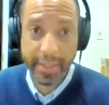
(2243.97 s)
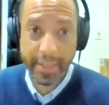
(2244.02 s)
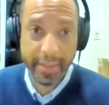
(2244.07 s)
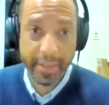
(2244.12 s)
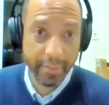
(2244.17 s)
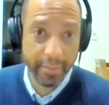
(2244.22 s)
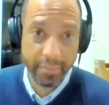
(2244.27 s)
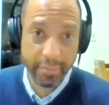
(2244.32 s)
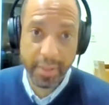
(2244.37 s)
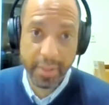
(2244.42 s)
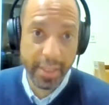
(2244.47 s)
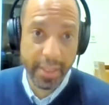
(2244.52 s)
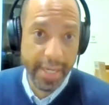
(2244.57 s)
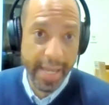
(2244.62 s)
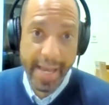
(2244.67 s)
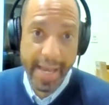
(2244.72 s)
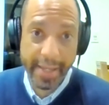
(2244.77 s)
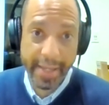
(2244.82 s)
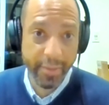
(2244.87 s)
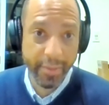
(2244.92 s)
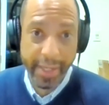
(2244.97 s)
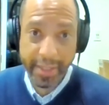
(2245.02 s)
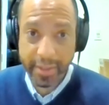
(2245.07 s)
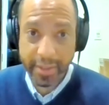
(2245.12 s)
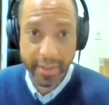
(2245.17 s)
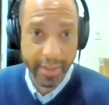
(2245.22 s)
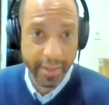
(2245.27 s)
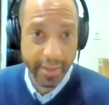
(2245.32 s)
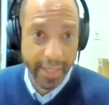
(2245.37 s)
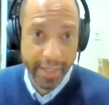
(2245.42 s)
to the nine, right,
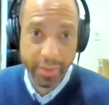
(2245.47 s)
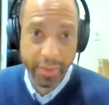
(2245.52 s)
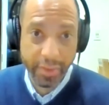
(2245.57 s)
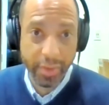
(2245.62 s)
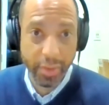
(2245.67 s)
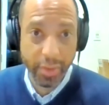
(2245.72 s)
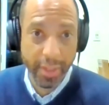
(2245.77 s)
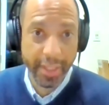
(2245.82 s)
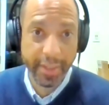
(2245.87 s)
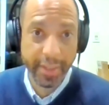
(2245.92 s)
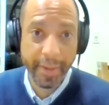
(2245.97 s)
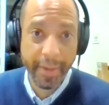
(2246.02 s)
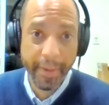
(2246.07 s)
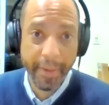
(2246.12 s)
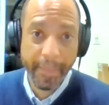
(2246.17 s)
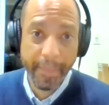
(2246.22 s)
to the nth degree.